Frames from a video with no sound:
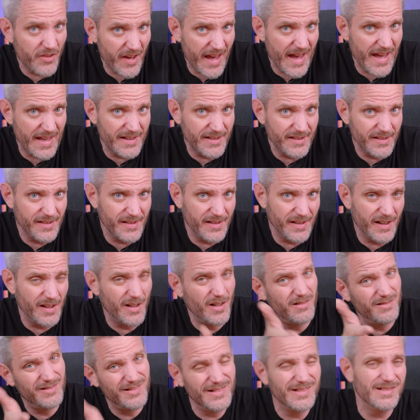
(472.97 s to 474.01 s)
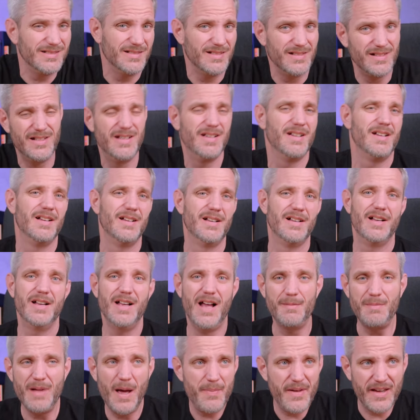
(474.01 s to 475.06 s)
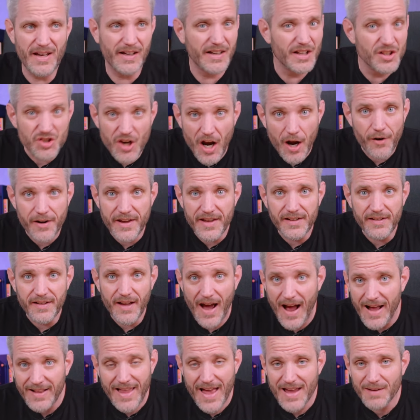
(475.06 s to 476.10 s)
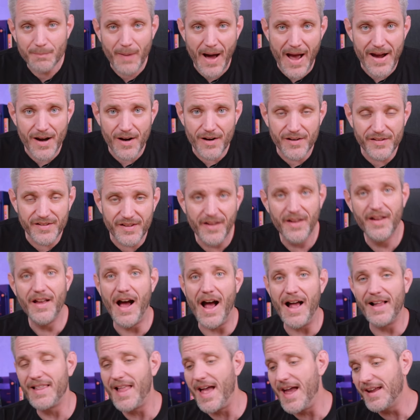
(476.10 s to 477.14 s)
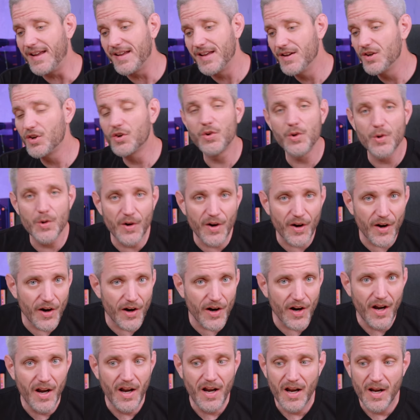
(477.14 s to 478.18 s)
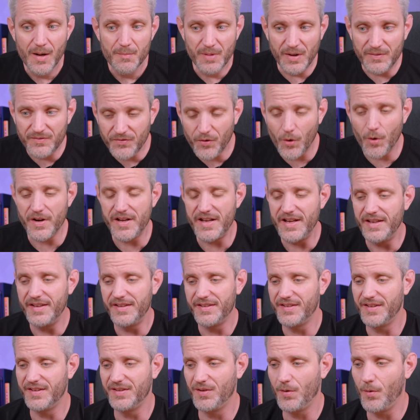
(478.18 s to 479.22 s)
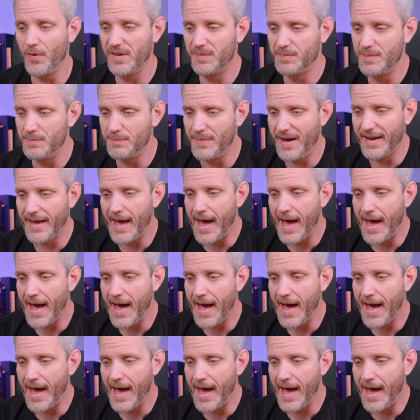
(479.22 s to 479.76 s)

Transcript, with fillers: fan, you know? We know. I'm not being a contrarian. I like Myers, I like Krueger, but Voorhees has always been my